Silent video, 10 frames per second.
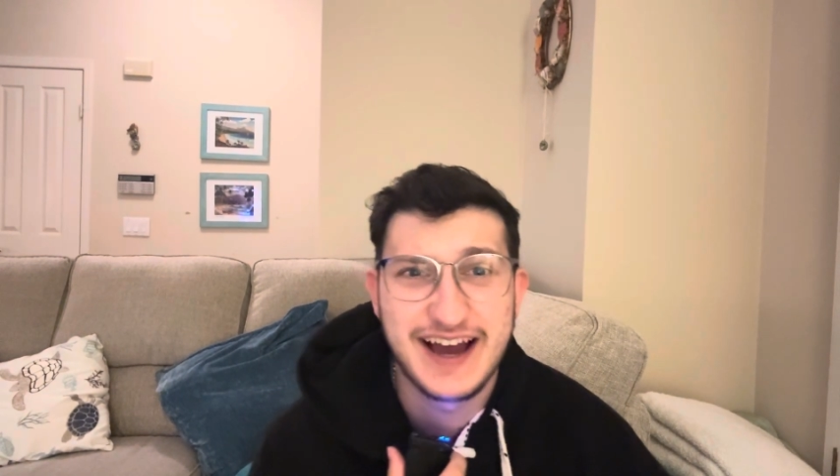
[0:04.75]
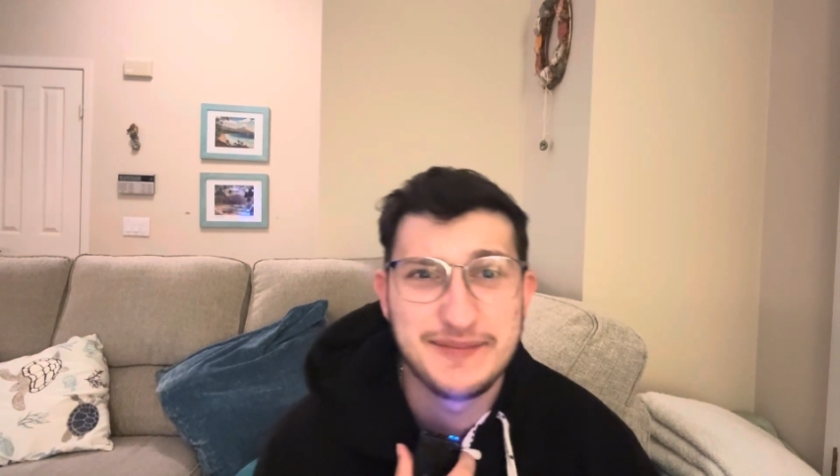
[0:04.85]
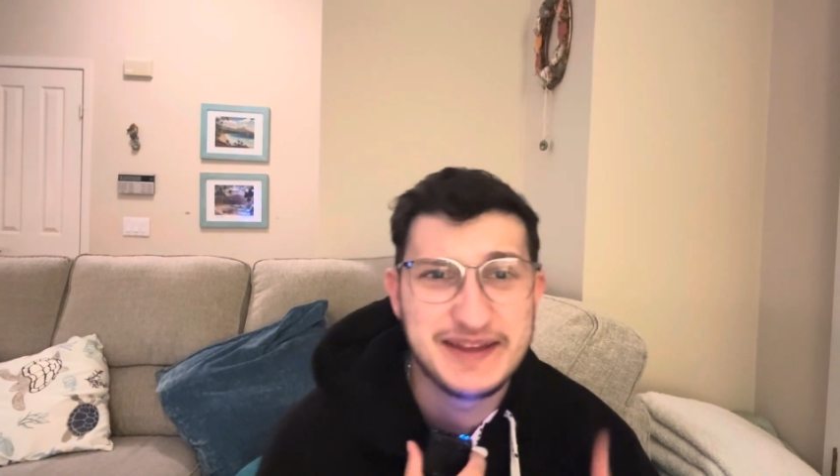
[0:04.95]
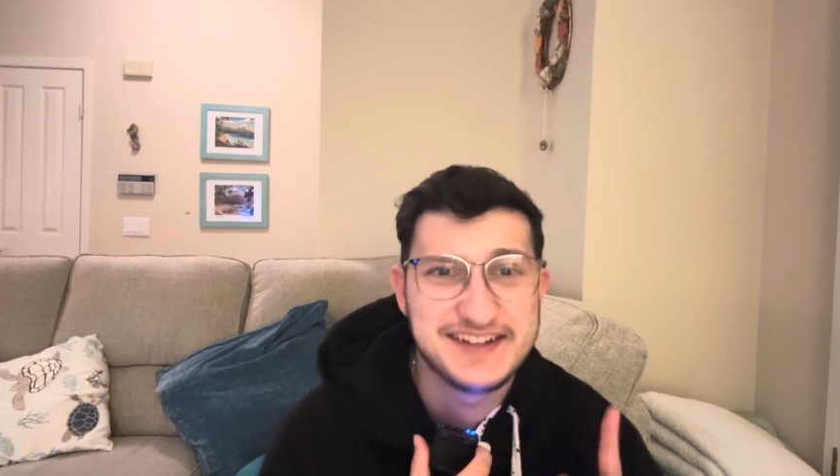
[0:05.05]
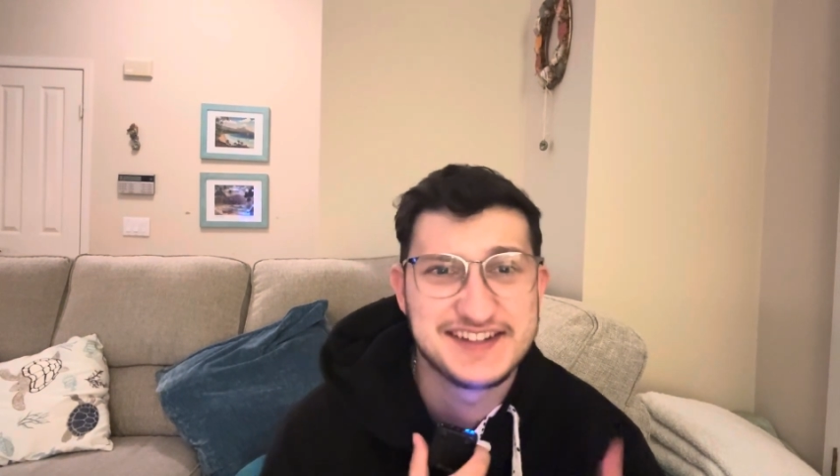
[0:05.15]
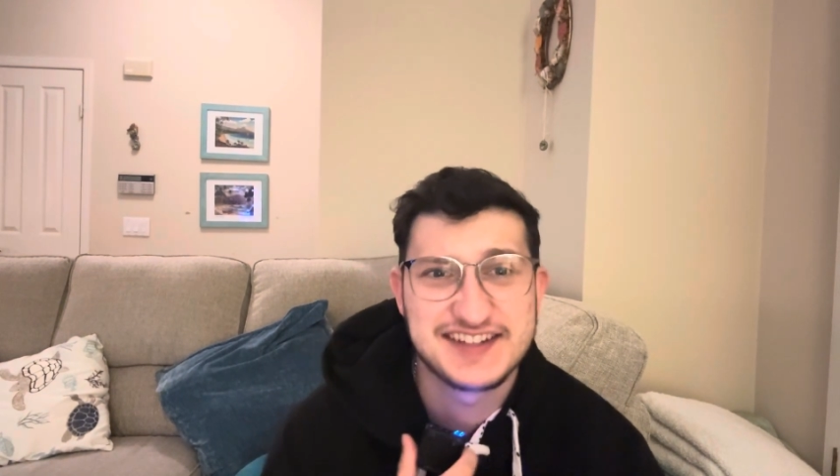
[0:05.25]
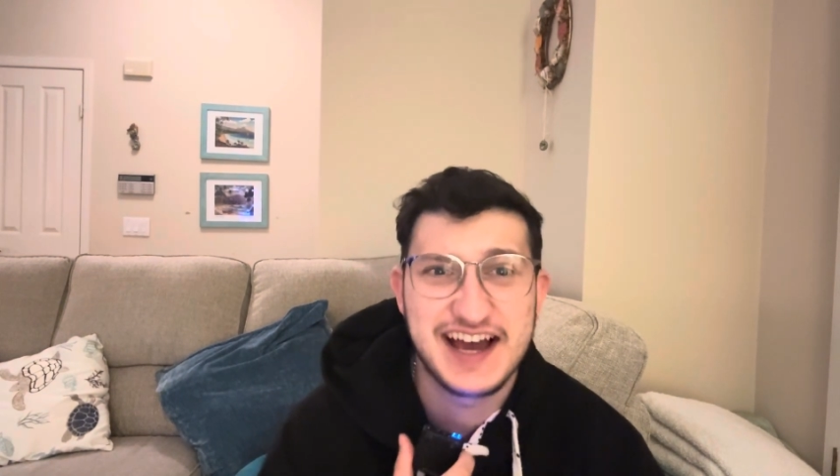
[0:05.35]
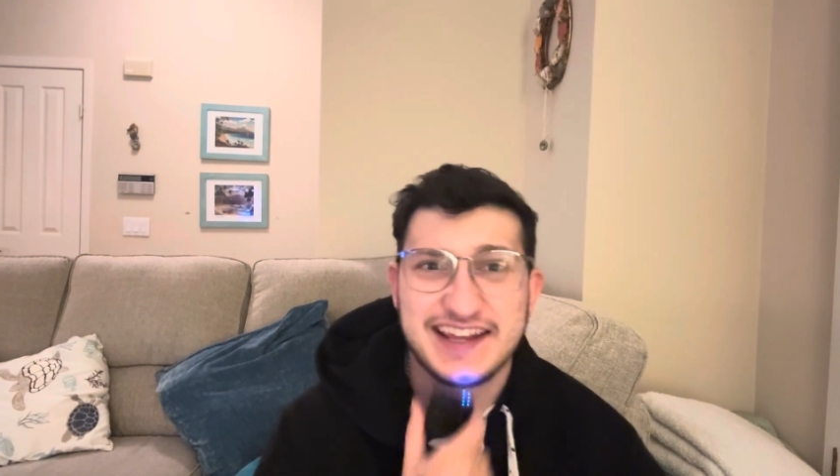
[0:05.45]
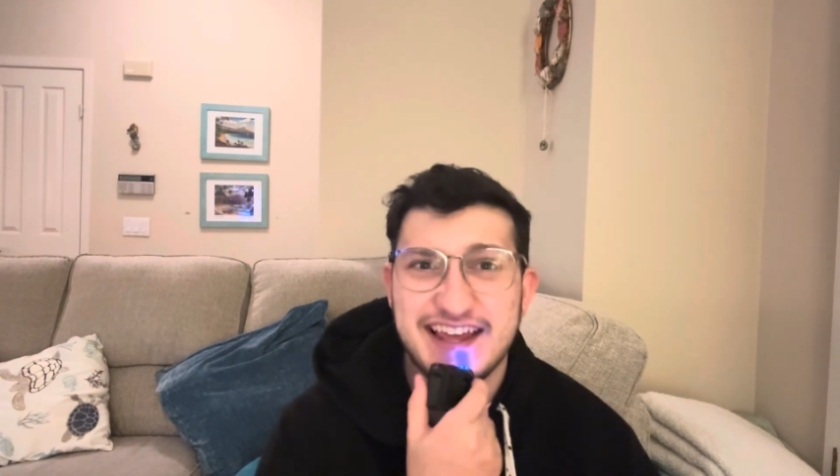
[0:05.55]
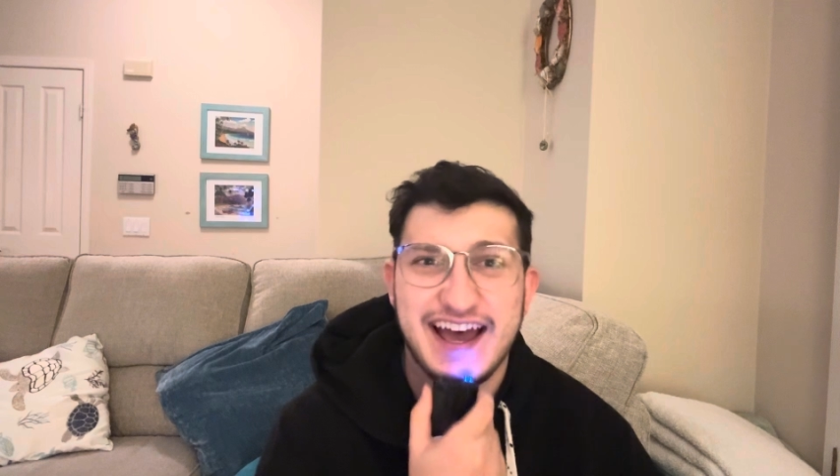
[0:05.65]
I'm
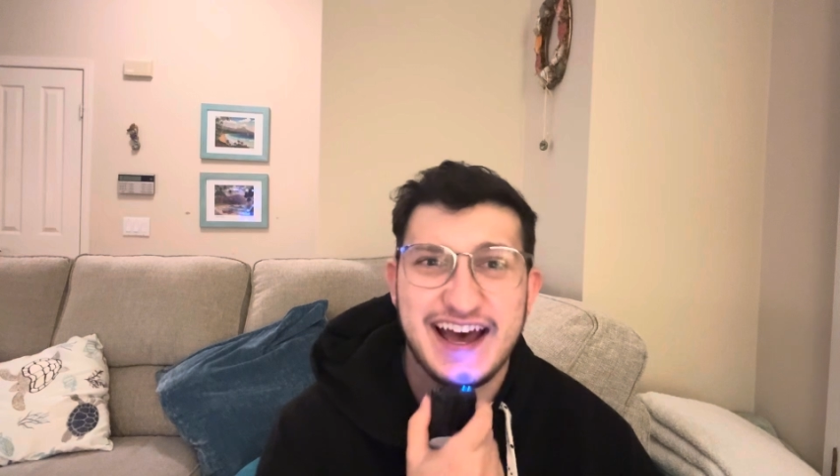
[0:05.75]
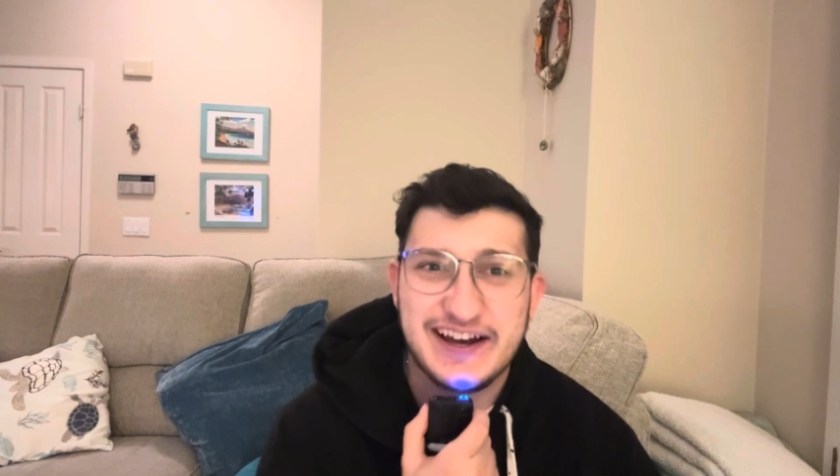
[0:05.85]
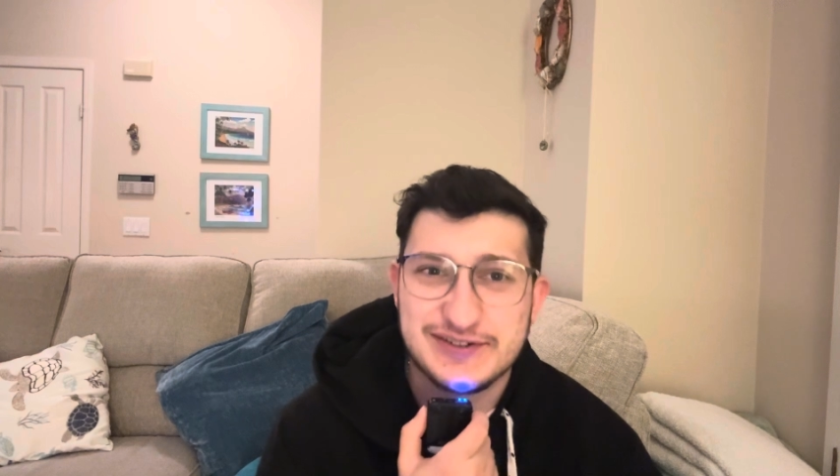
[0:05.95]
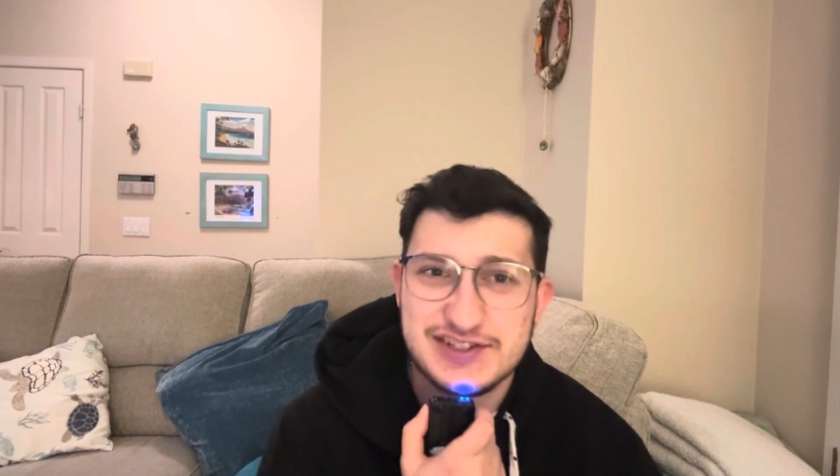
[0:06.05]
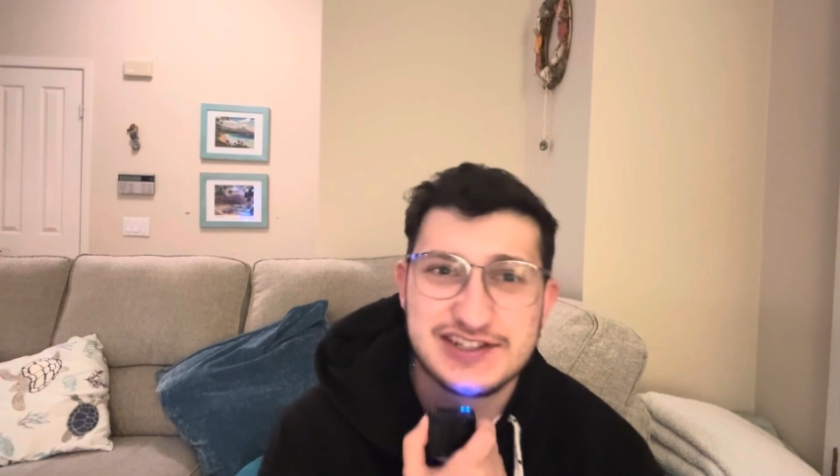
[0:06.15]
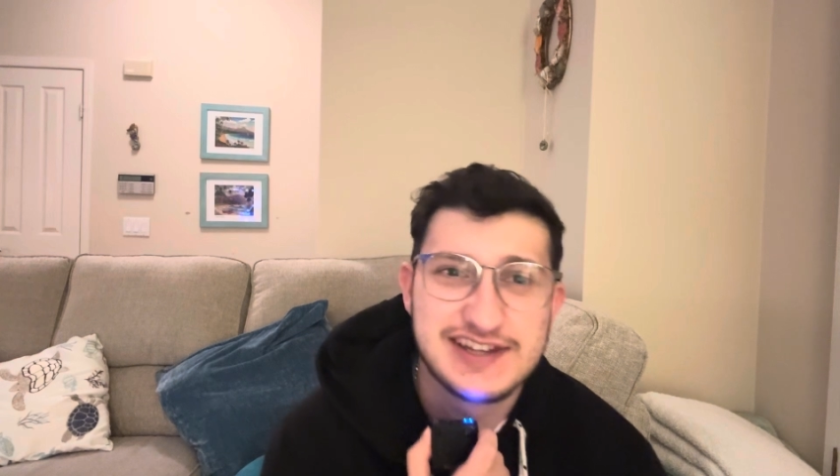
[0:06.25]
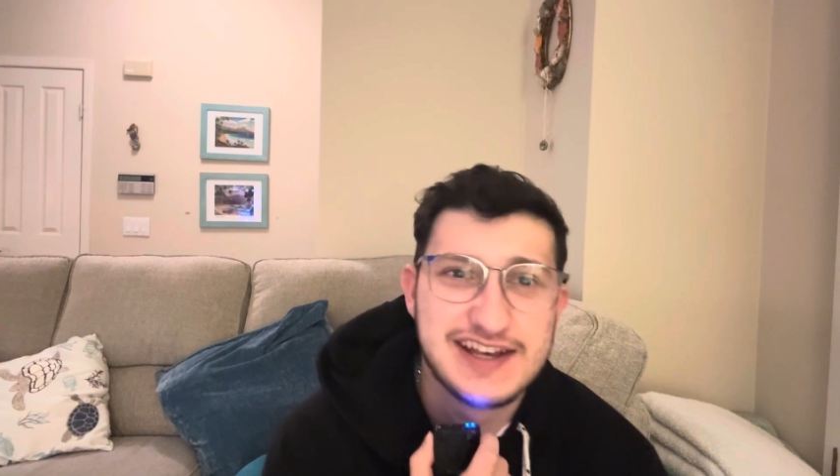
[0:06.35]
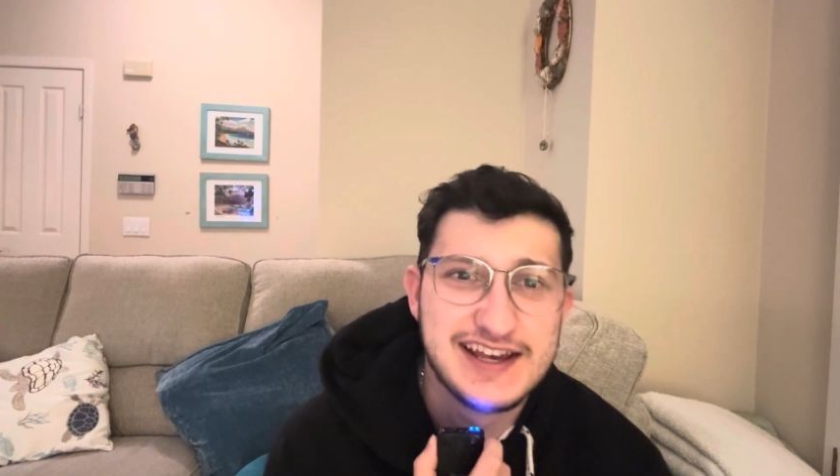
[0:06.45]
inside the house